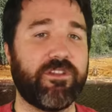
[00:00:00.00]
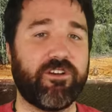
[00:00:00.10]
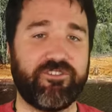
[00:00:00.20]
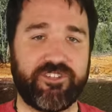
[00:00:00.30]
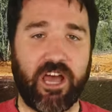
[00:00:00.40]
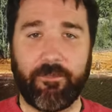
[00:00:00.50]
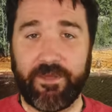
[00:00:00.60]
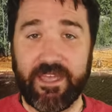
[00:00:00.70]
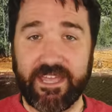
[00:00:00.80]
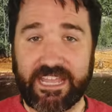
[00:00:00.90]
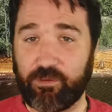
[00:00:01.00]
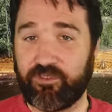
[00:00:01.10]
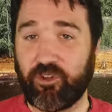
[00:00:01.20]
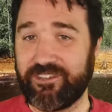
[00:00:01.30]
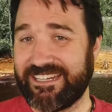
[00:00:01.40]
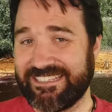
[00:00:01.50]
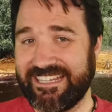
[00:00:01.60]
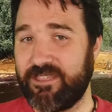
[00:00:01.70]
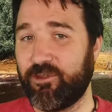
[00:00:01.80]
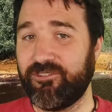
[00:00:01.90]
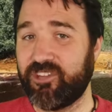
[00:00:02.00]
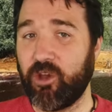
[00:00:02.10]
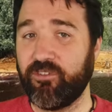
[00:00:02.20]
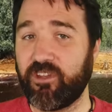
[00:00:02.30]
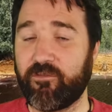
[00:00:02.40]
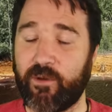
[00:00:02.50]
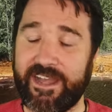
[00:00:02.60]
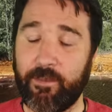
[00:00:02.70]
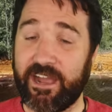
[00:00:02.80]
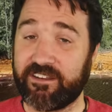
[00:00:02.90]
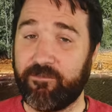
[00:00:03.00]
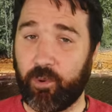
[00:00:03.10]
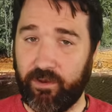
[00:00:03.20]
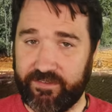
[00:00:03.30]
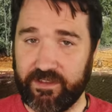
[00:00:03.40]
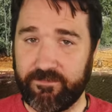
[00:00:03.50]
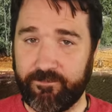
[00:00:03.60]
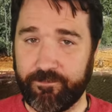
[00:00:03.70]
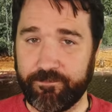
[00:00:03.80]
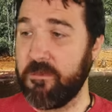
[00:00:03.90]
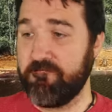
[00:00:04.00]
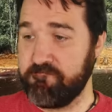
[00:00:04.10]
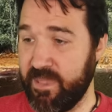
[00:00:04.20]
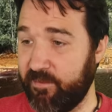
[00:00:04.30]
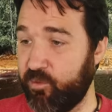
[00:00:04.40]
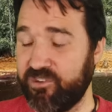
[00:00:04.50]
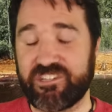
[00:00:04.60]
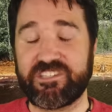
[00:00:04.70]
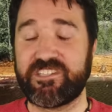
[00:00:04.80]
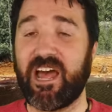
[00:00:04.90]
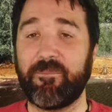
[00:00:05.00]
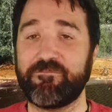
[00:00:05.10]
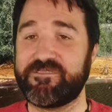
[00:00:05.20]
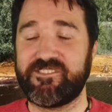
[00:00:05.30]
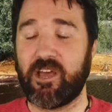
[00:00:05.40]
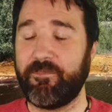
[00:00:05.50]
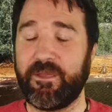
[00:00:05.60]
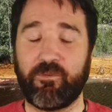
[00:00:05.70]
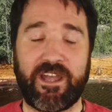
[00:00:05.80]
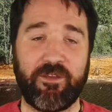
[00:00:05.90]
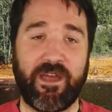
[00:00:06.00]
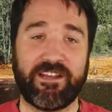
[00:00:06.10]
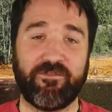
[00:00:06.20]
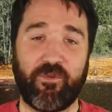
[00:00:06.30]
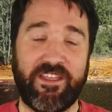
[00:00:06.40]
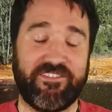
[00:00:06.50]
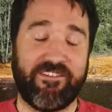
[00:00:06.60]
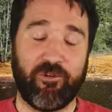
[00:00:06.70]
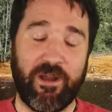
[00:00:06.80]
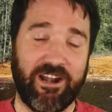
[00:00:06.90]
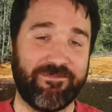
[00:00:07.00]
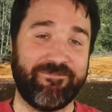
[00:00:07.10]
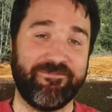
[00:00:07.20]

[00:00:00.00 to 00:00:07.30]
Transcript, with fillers: nuclear dump can result in a lethal dose of radioactive poison. Maybe we just stop dumping radioactive waste everywhere.